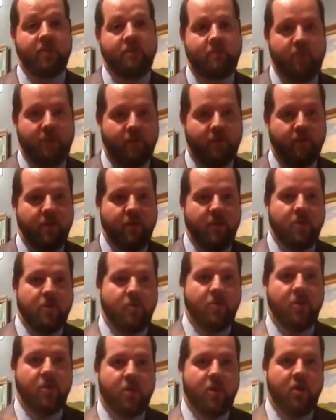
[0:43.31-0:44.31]
So
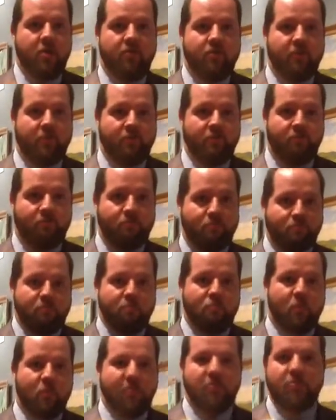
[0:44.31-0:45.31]
when you go from
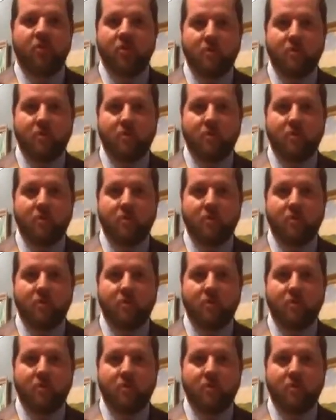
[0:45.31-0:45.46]
Western